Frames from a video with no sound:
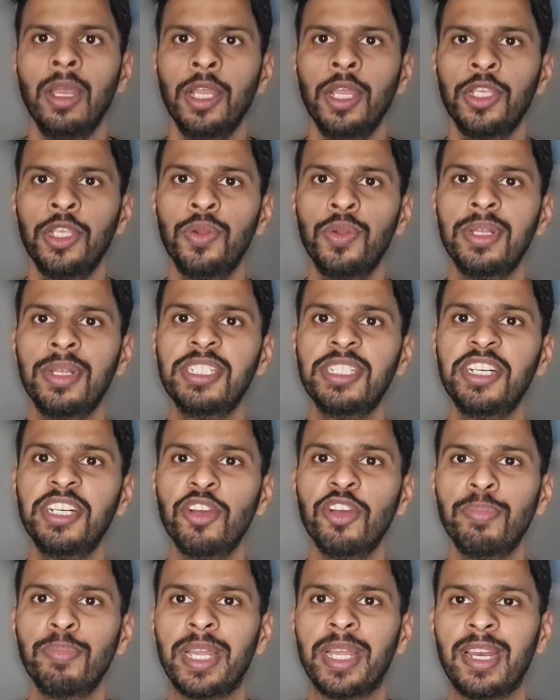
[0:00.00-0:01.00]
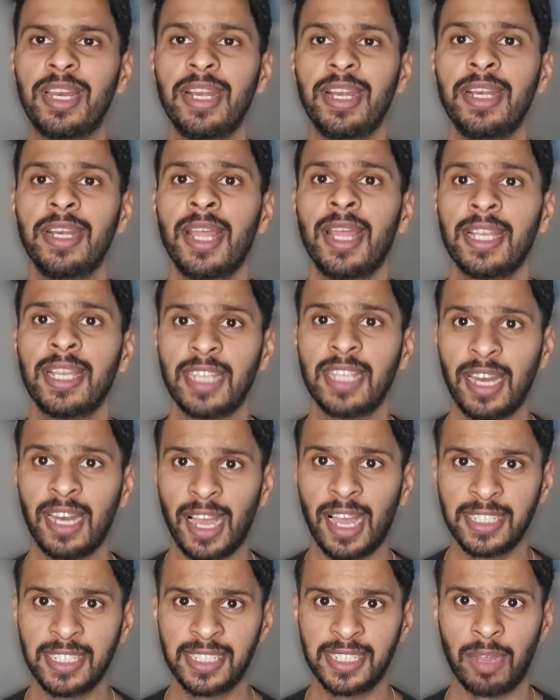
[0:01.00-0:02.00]
University of Maryland has a
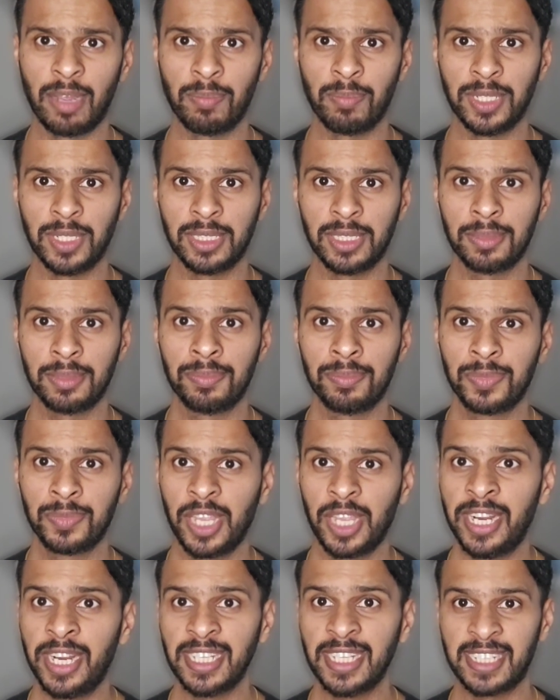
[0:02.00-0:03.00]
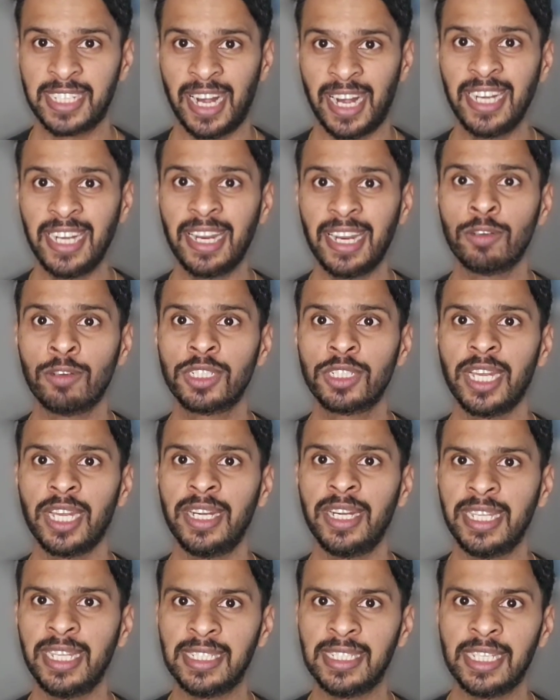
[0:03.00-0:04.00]
large campus. It is right
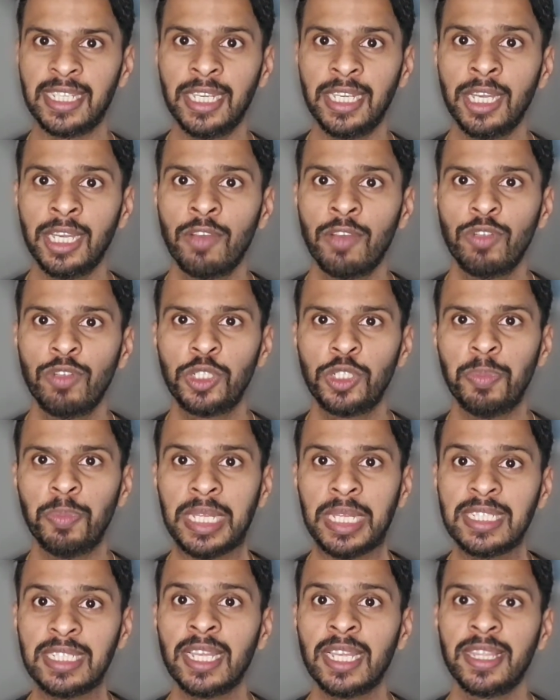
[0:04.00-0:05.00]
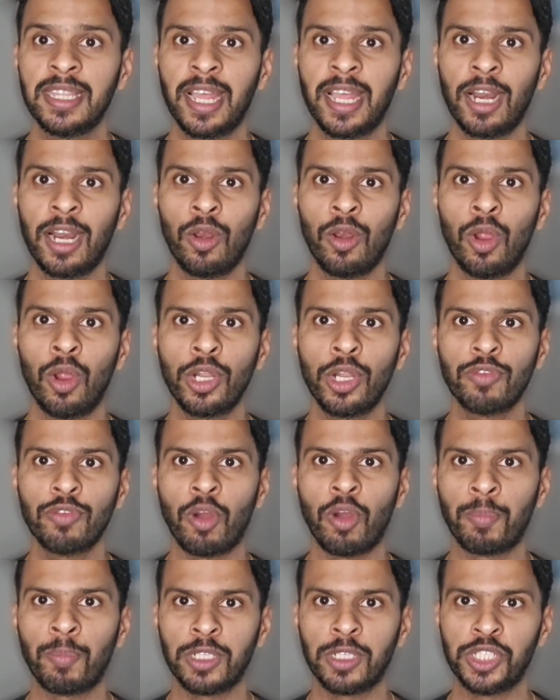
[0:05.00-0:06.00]
outside DC, which means there are a lot of
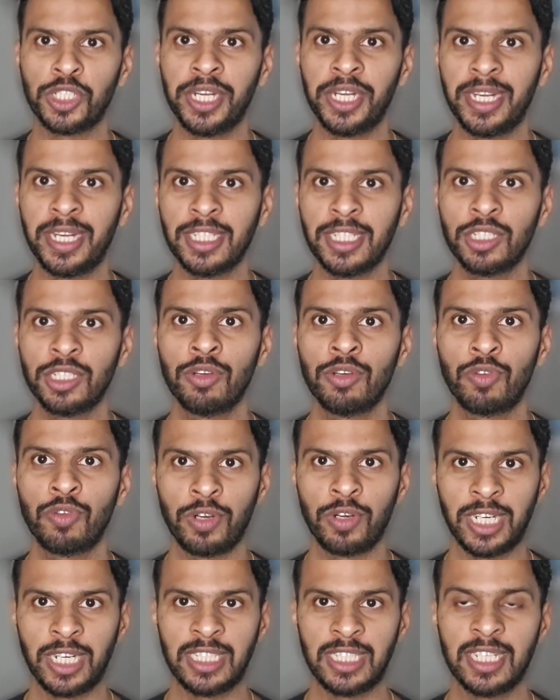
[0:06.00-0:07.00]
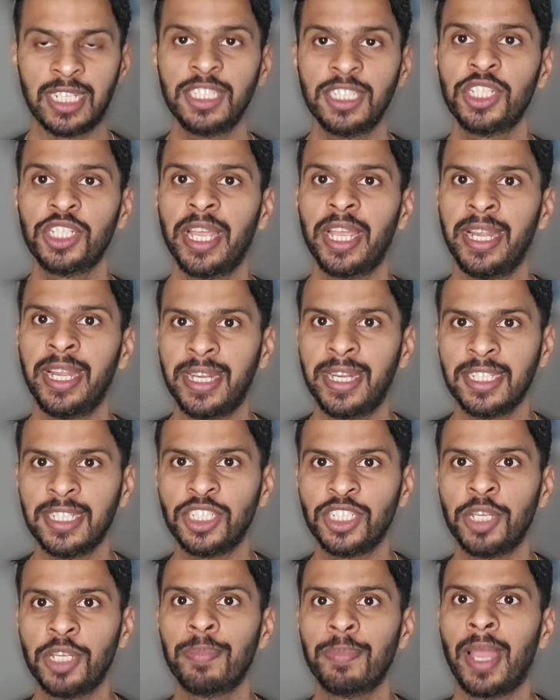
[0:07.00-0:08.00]
opportunities for research,
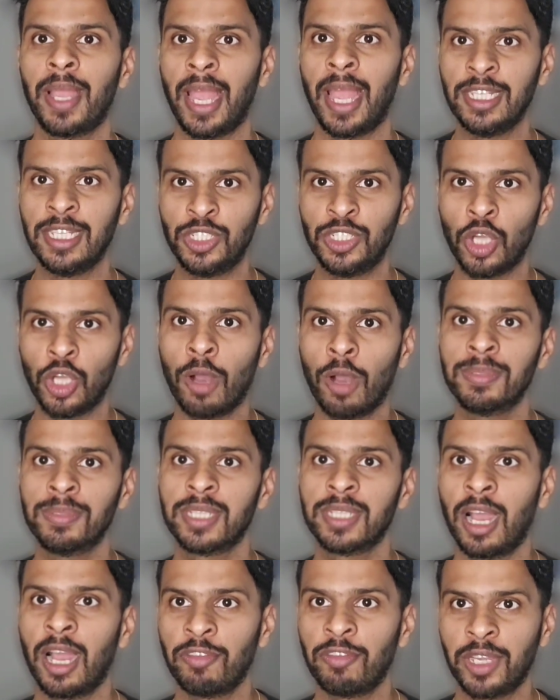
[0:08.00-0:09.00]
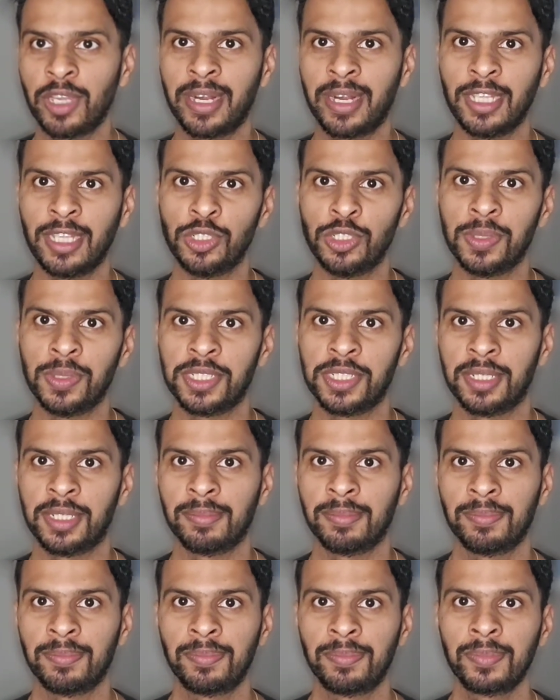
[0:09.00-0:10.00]
internship, and jobs after graduation.
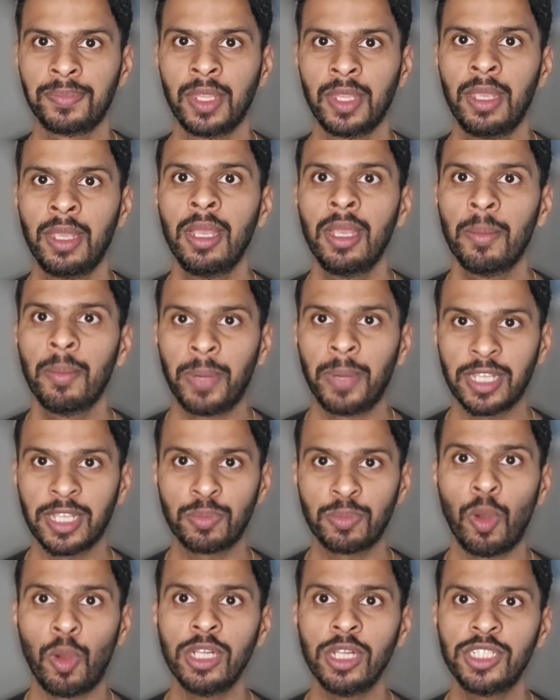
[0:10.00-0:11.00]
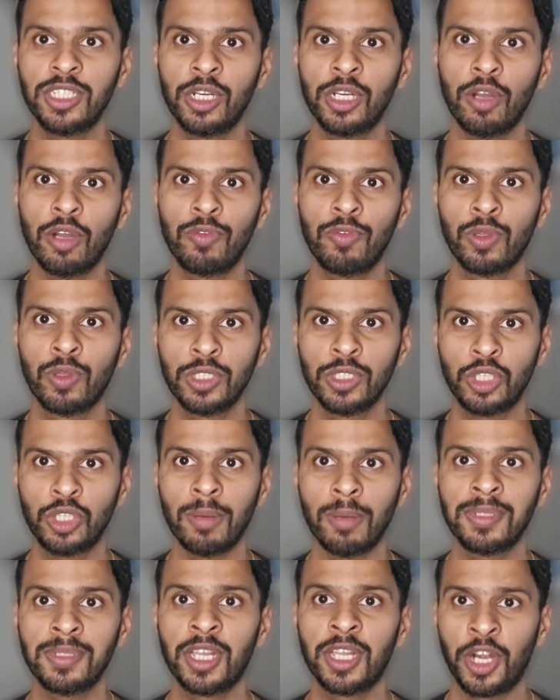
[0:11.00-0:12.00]
But a small chunk of those
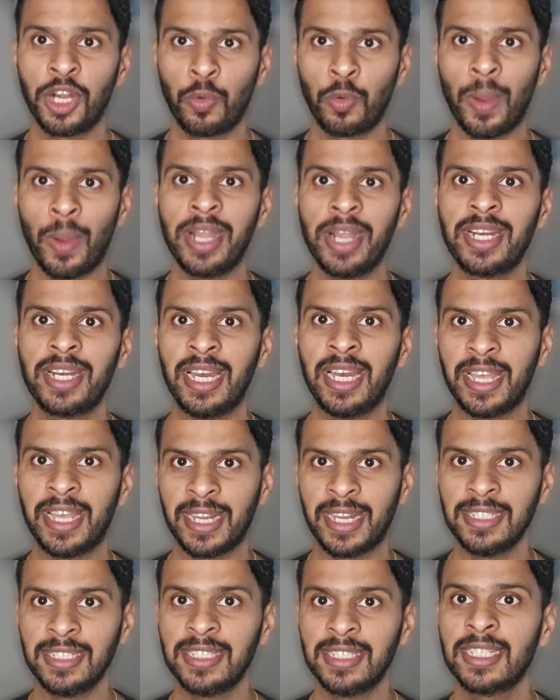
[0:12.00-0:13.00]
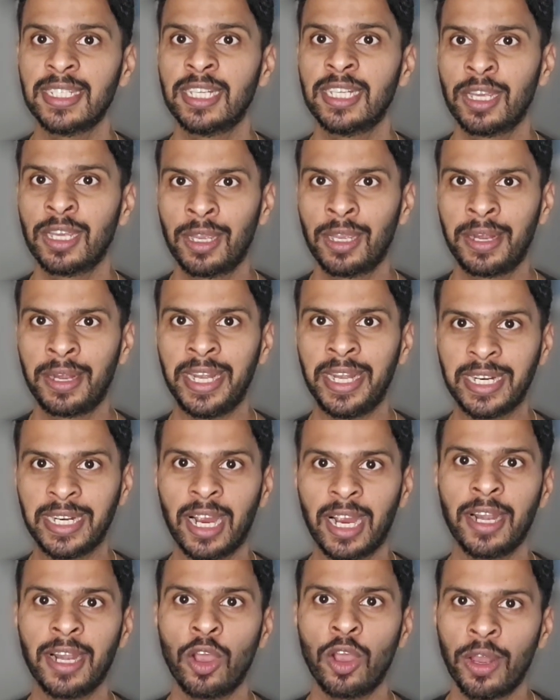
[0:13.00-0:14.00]
jobs required clearance, green
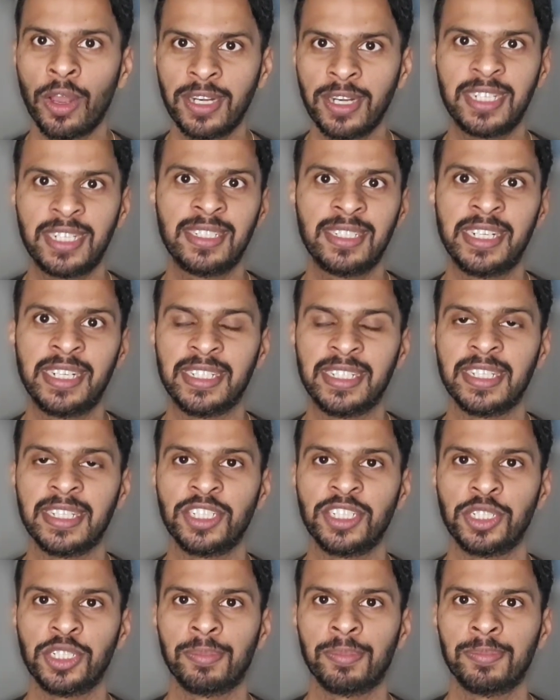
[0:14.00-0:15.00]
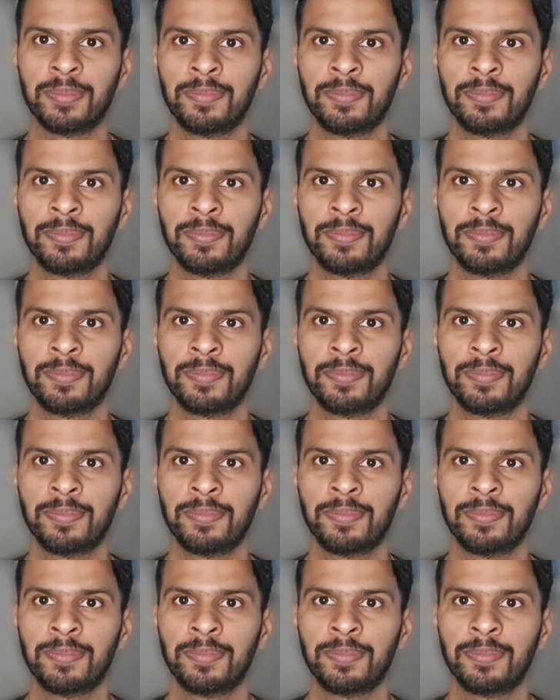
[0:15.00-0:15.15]
card, or a citizenship.